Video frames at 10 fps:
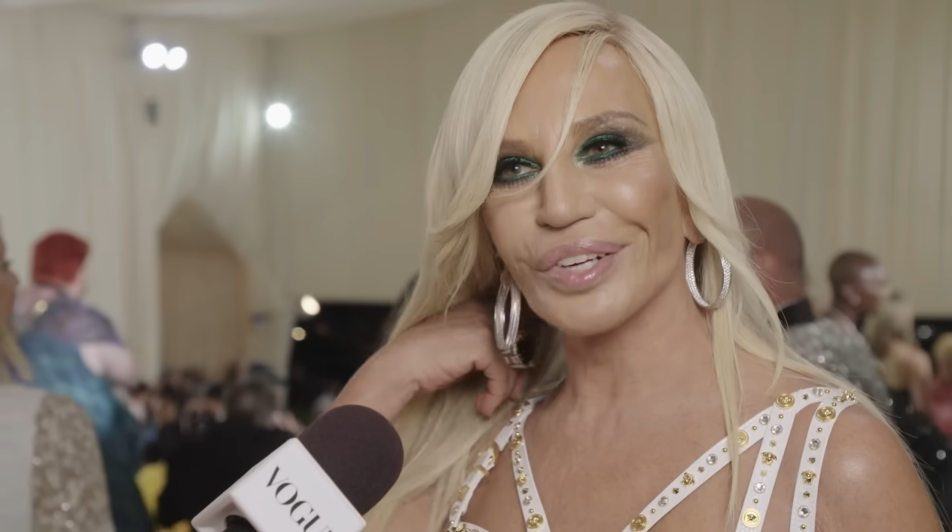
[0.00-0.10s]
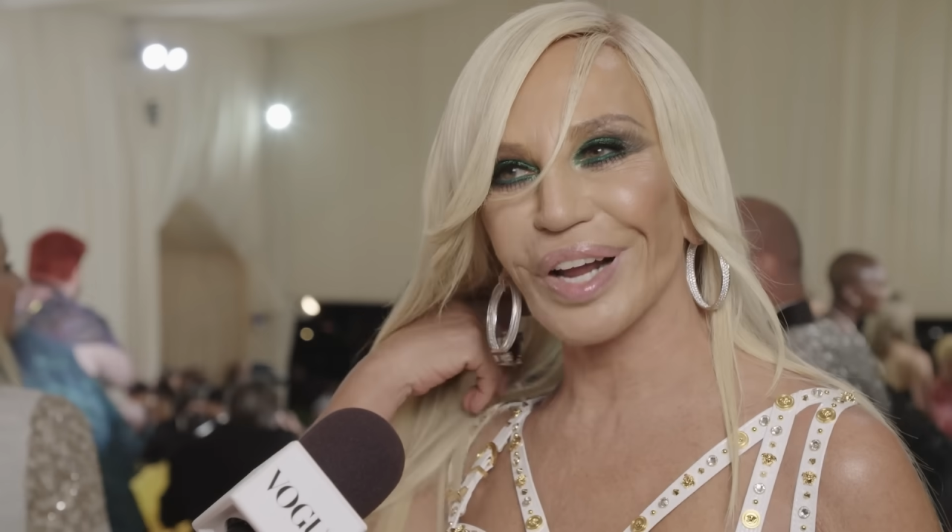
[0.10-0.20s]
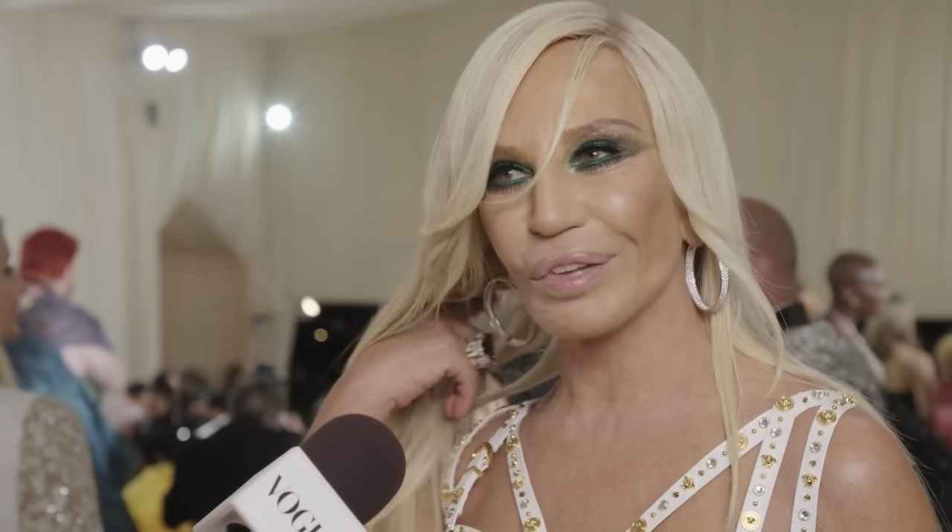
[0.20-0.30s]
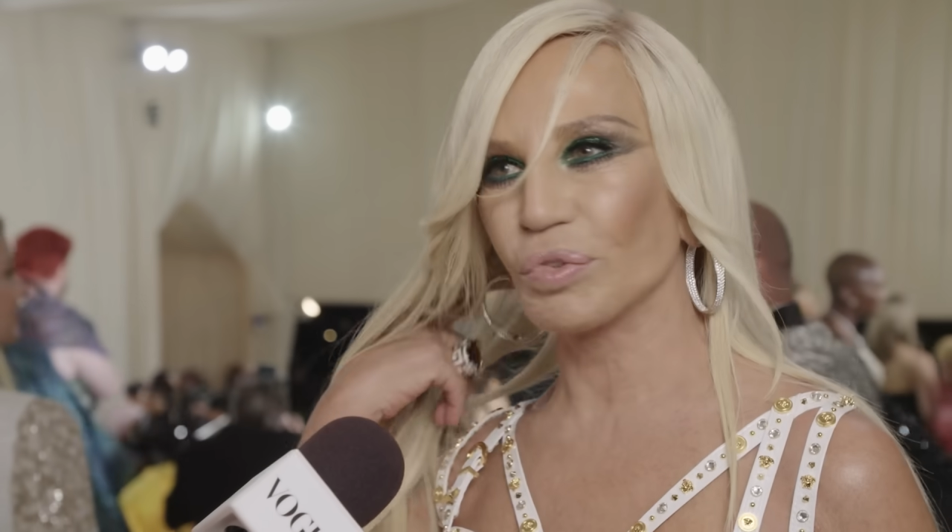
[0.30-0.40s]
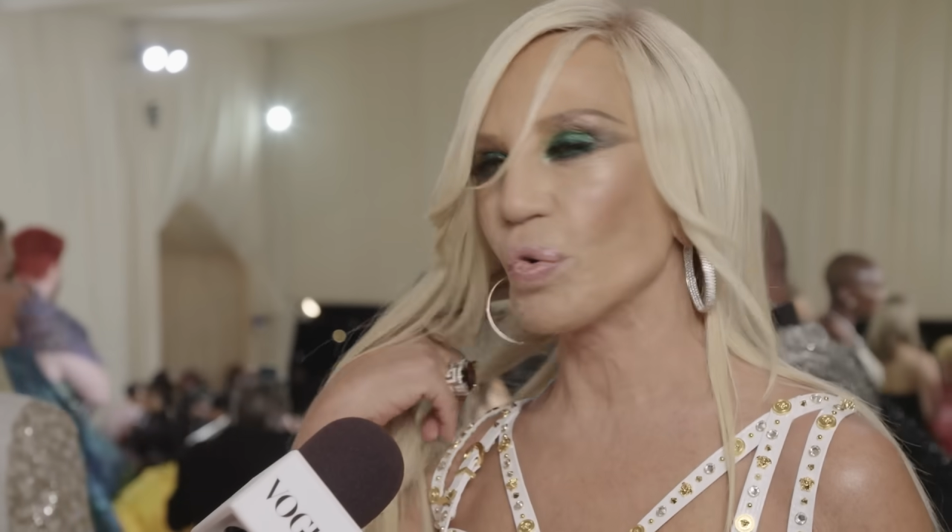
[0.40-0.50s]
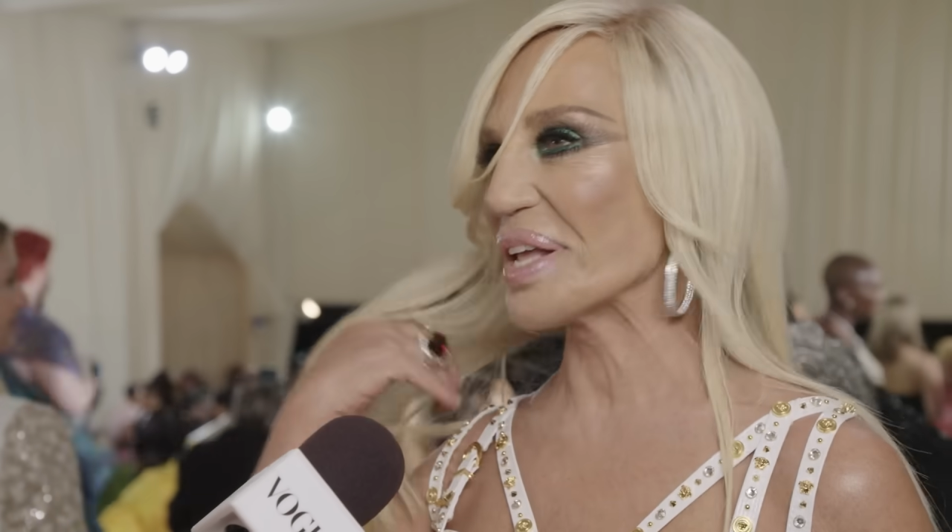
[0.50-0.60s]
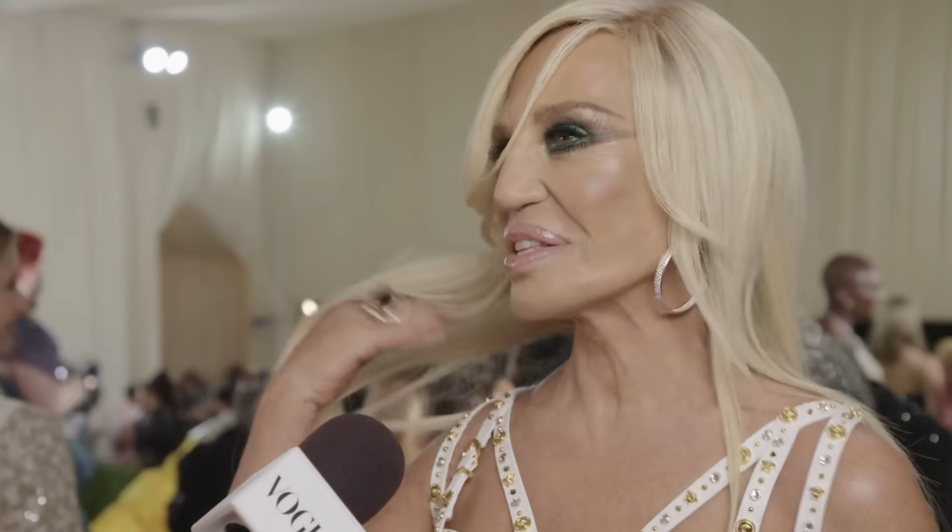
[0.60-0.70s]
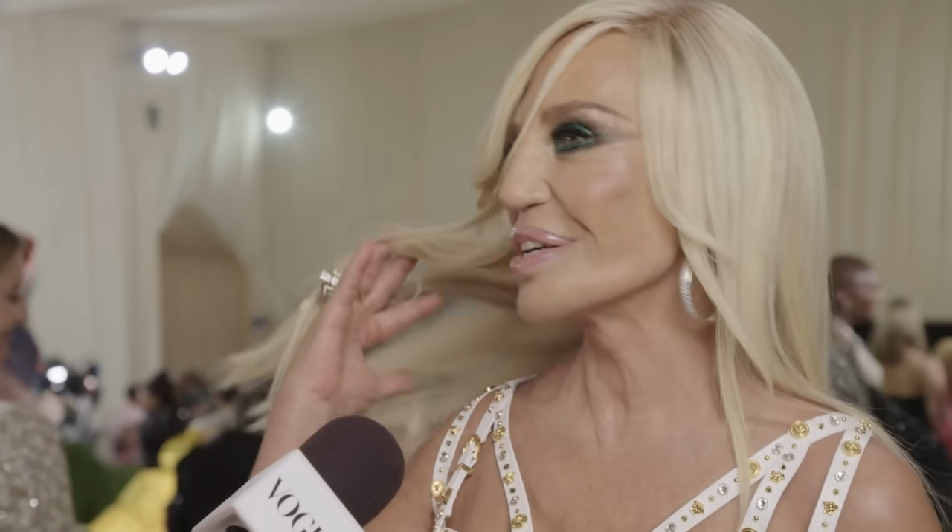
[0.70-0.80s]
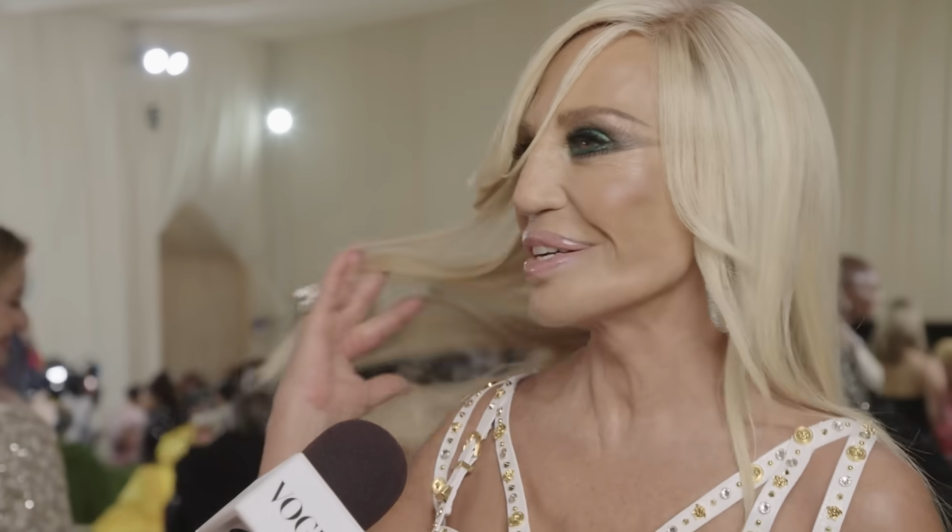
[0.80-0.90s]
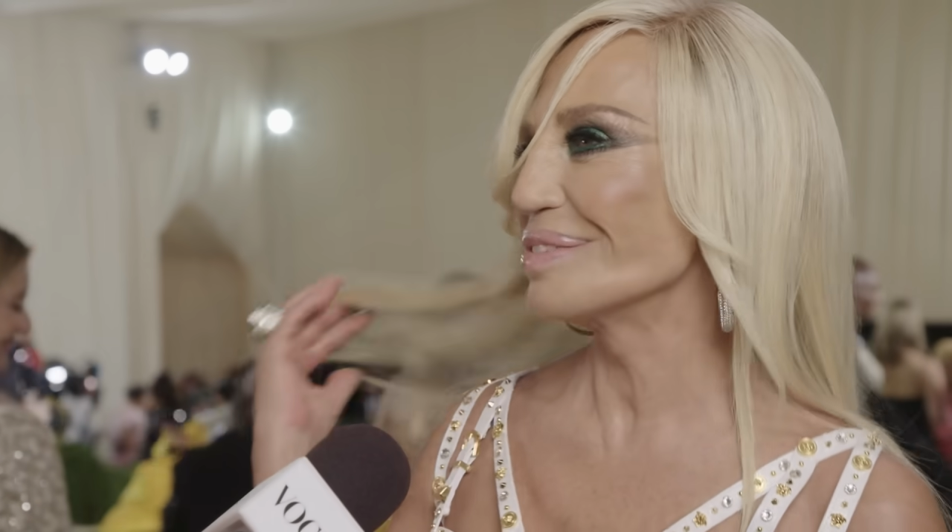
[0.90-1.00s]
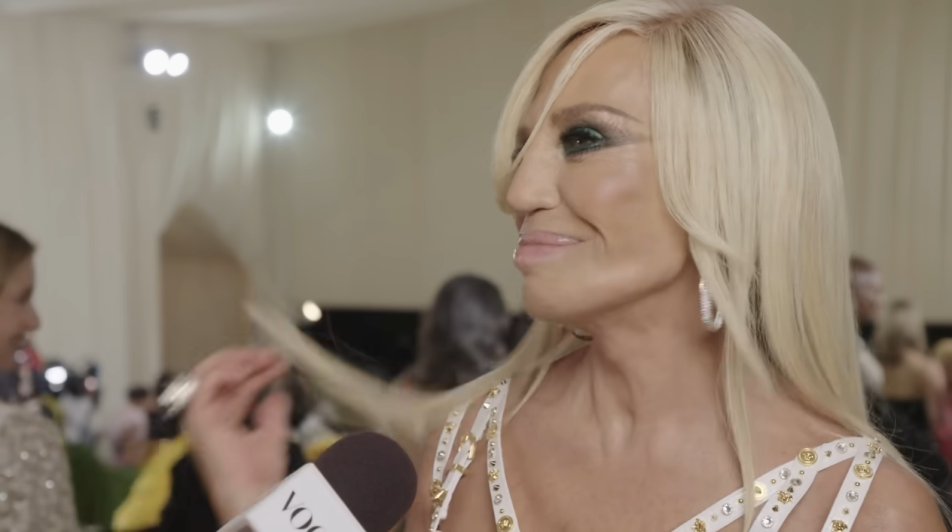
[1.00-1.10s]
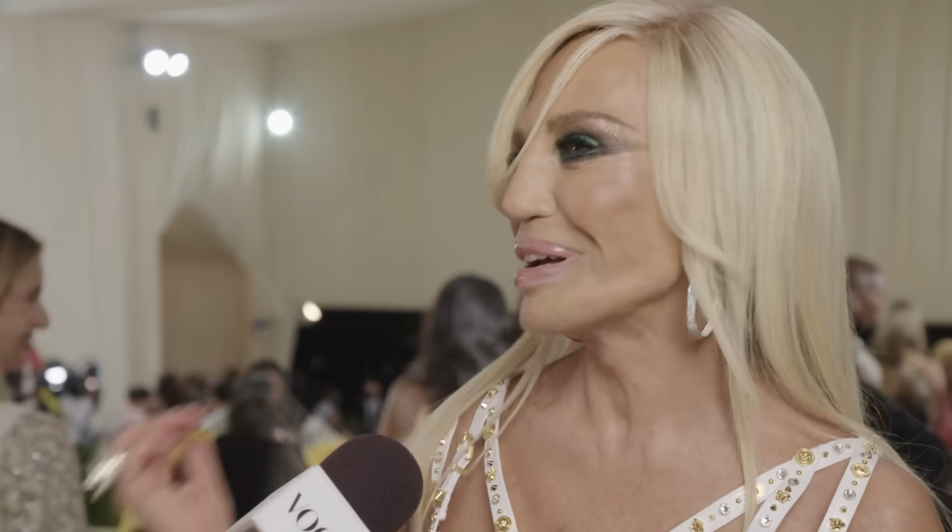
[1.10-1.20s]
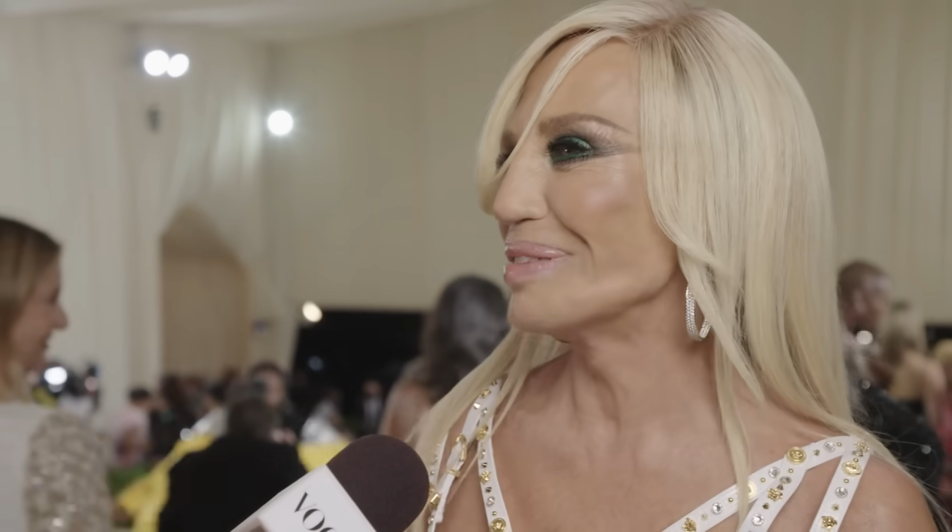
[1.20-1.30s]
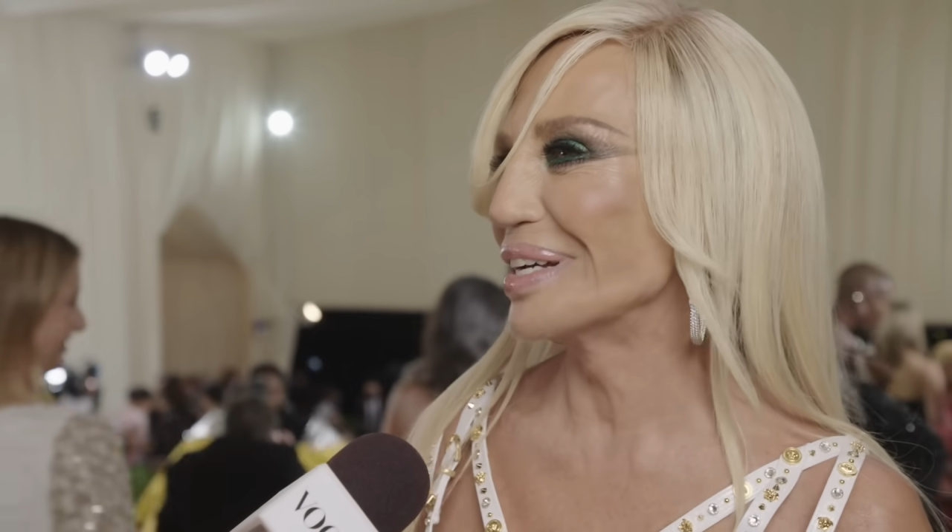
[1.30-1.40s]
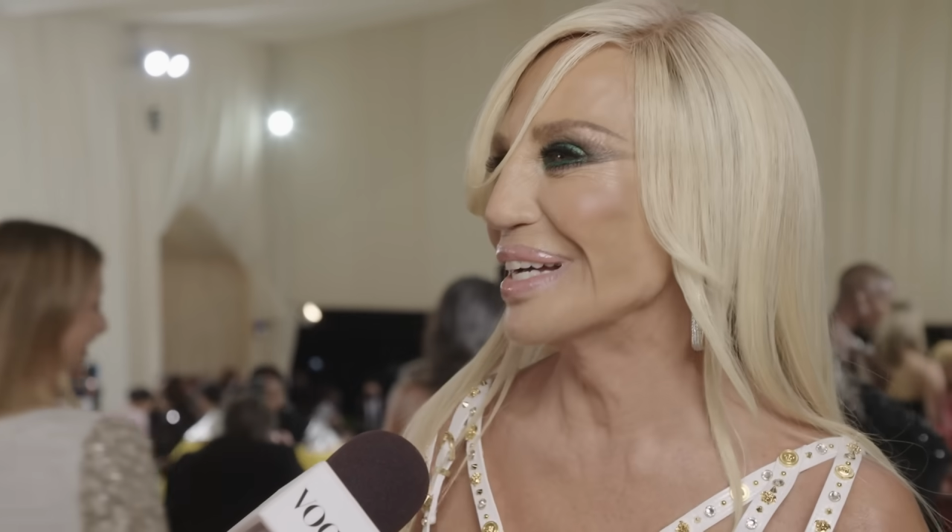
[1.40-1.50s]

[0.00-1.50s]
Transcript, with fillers: like 20 maybe.